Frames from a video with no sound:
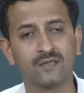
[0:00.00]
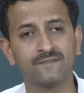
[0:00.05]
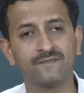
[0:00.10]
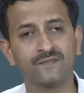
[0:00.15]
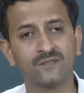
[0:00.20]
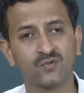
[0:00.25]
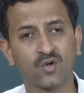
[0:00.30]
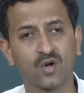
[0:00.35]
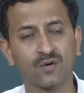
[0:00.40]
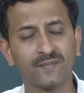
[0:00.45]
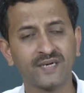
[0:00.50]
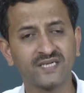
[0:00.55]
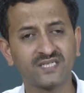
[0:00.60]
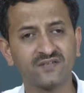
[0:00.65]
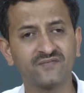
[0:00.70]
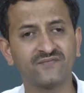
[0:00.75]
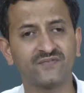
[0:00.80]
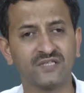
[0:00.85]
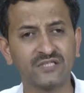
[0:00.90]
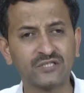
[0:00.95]

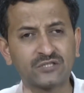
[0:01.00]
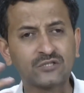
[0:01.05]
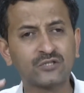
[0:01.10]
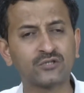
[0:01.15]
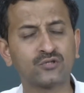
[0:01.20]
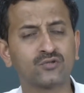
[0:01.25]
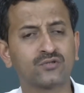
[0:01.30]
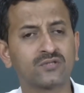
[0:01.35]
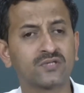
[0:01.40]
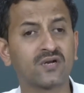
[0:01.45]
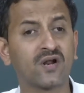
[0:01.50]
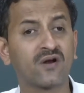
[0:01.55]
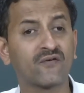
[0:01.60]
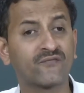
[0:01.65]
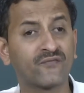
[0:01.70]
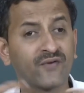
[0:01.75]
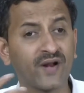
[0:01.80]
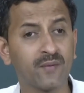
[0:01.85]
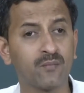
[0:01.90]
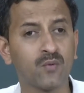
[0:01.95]
normative institutional
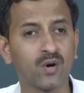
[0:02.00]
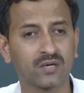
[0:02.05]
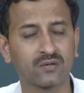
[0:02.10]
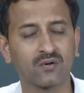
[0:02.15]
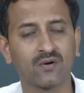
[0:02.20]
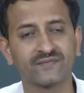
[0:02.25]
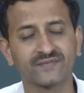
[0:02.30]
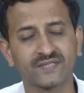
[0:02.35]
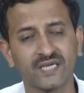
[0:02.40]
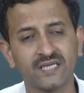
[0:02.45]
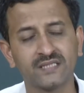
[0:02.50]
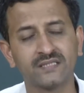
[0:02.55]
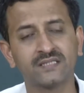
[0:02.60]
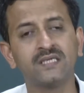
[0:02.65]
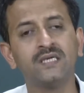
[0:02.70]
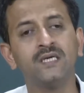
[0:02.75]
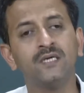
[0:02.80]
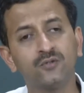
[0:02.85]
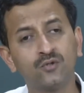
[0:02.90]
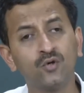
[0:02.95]
framework of science,
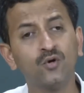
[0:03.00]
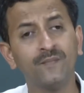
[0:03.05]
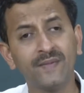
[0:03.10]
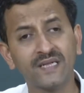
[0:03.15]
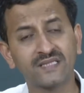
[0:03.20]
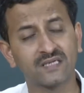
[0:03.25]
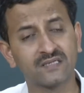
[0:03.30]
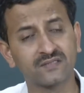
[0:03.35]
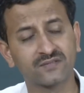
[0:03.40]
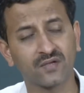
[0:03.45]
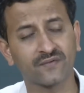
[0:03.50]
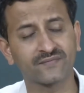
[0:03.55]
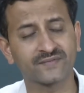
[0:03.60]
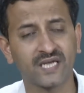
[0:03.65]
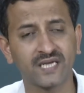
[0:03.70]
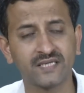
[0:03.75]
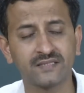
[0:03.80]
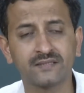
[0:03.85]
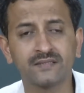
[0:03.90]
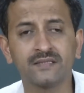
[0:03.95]
to methods of
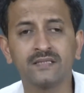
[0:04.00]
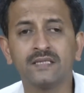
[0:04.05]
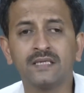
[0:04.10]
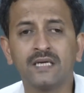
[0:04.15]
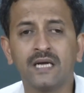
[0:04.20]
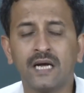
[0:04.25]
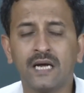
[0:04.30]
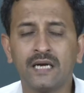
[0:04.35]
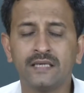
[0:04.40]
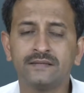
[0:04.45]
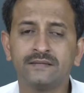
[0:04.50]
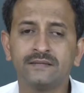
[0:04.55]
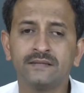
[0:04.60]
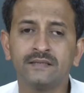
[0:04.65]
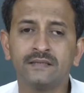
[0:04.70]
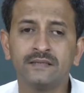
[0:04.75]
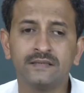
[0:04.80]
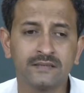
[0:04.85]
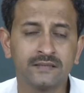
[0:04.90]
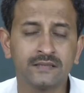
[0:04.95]
science. And
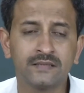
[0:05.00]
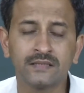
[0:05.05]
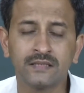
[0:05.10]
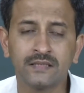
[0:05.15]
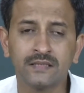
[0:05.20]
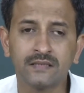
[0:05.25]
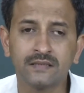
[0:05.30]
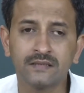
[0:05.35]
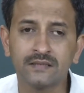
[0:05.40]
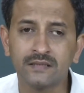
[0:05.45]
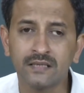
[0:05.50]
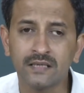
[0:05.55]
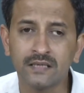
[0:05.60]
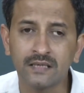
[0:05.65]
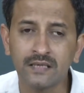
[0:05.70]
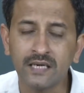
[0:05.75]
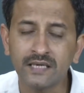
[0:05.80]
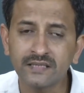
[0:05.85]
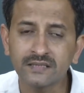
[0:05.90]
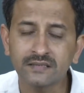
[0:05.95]

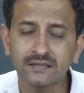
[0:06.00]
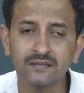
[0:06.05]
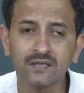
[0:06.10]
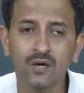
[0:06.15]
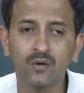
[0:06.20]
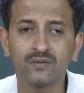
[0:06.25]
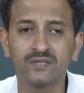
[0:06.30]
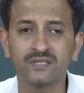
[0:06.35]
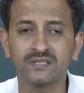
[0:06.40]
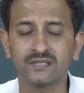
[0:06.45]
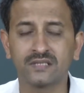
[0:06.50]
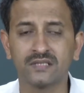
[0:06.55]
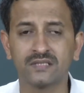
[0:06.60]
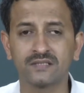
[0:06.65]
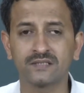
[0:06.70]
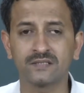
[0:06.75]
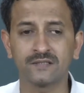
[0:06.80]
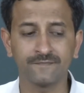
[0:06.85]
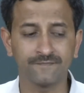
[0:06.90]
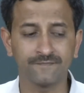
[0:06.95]
let us now discuss